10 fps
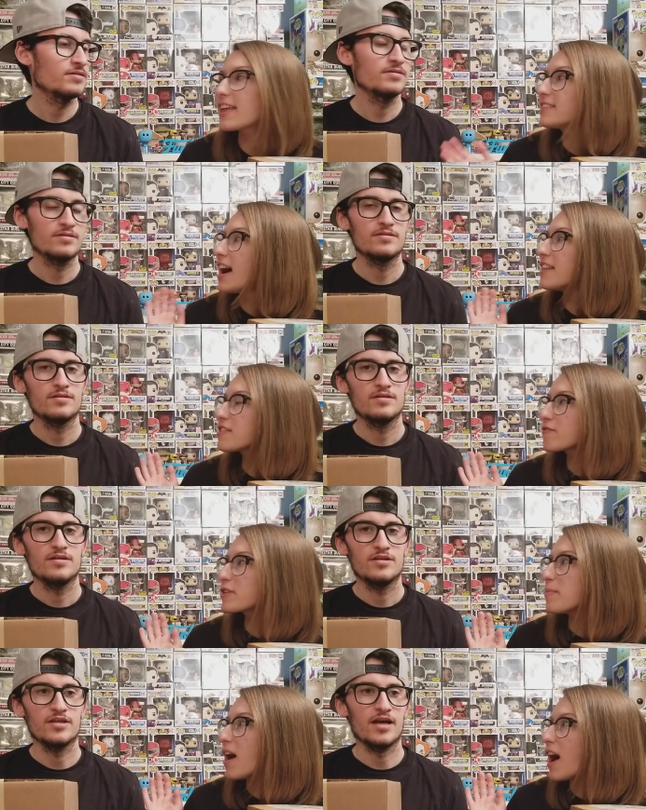Speaker 1: like tons of
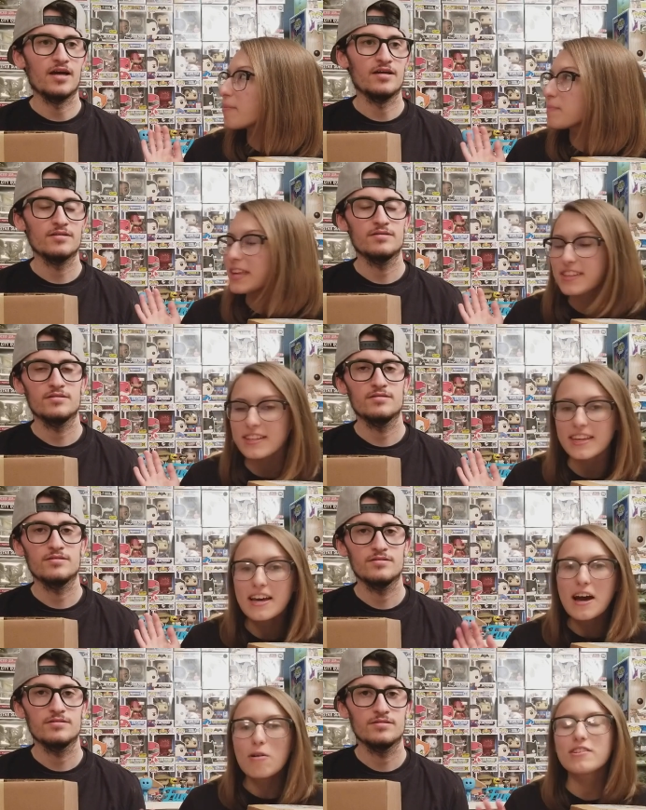free pops yeah. basically,
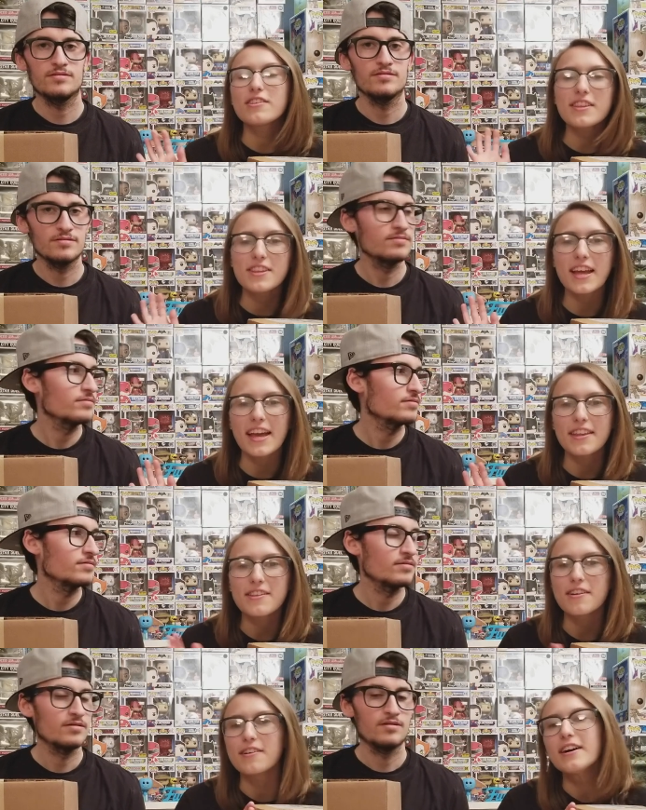which is insane.
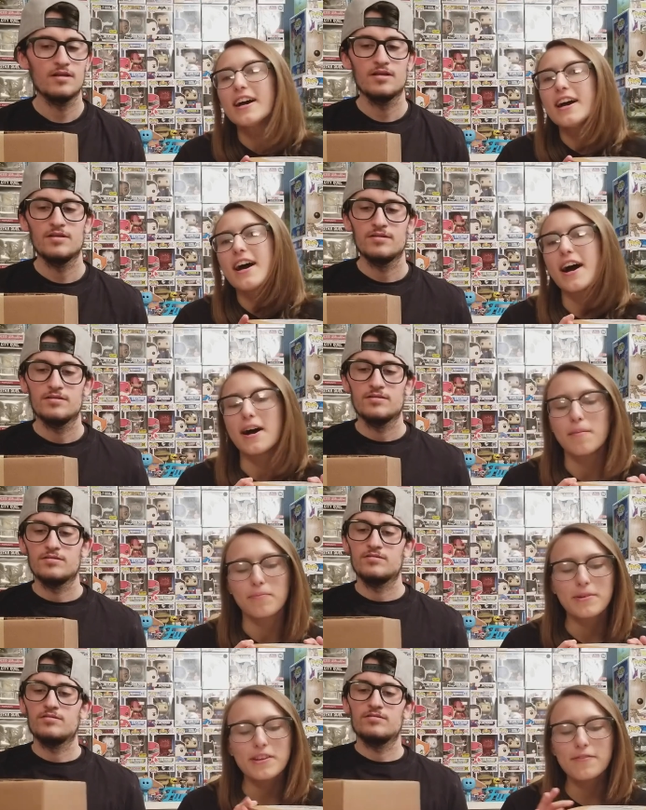So um,
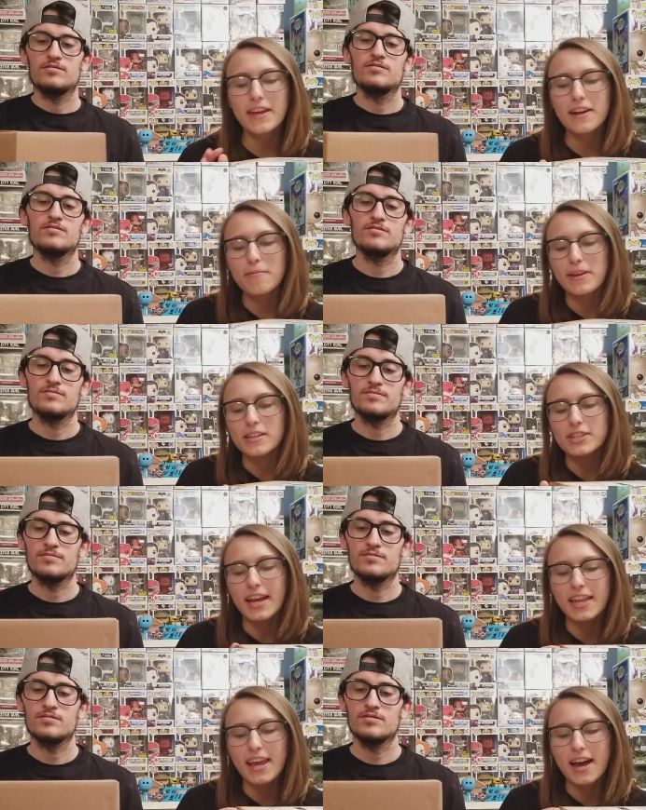we just figured we'd check
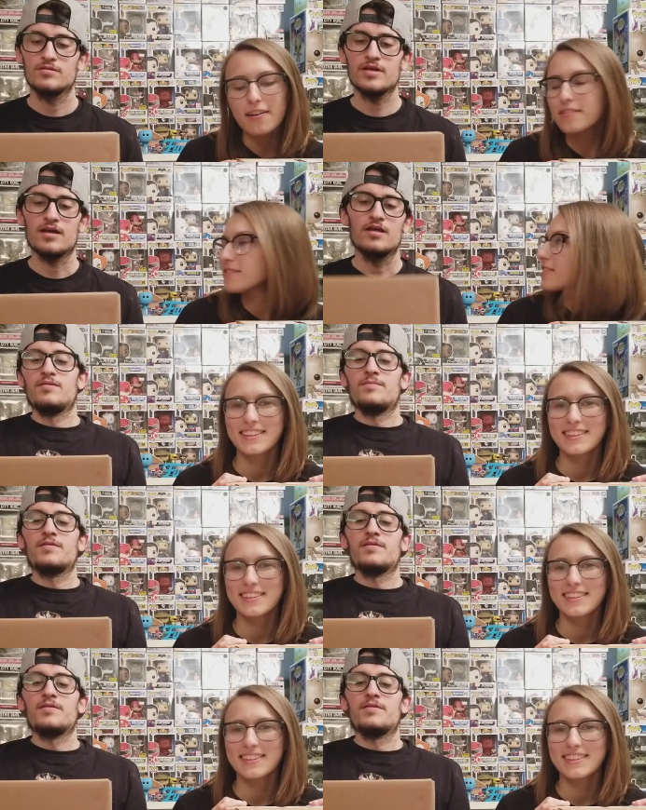it out. Yeah. So